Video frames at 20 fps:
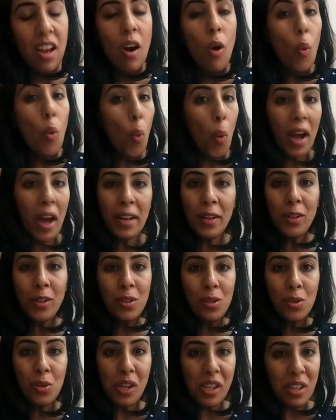Why
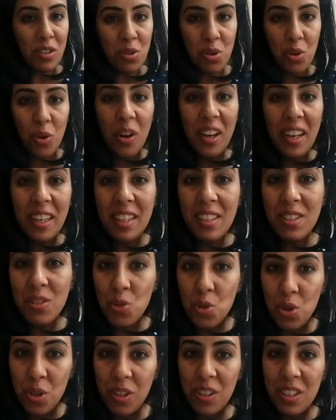not to enjoy this
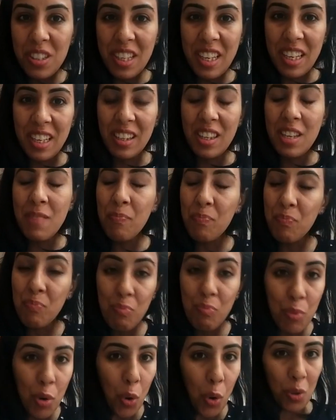journey the
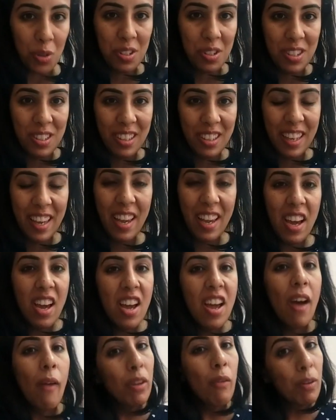most? Okay,
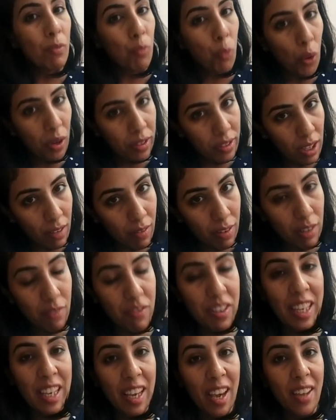with whatever we
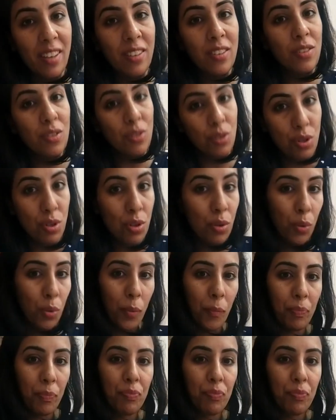can do.